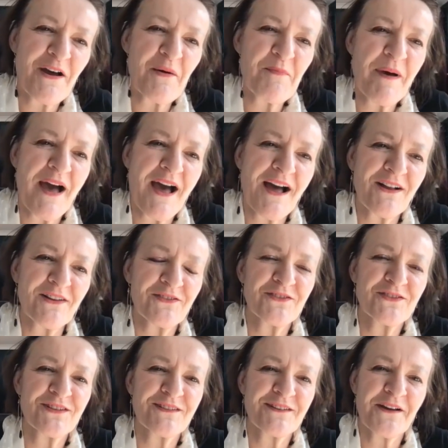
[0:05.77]

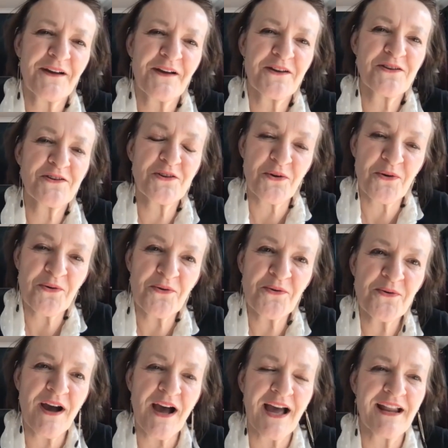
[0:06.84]
about
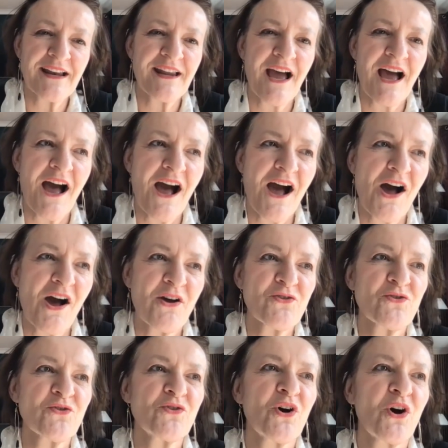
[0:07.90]
you and how
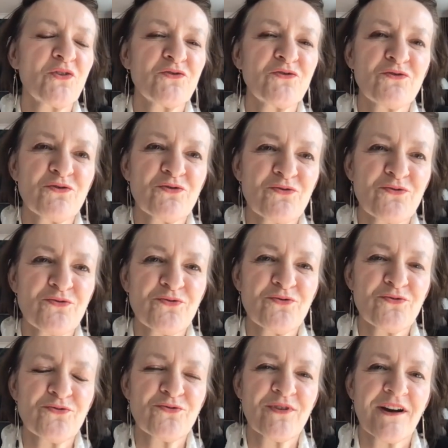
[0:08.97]
you got
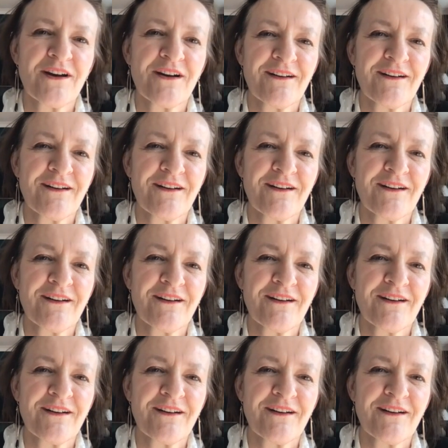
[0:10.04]
to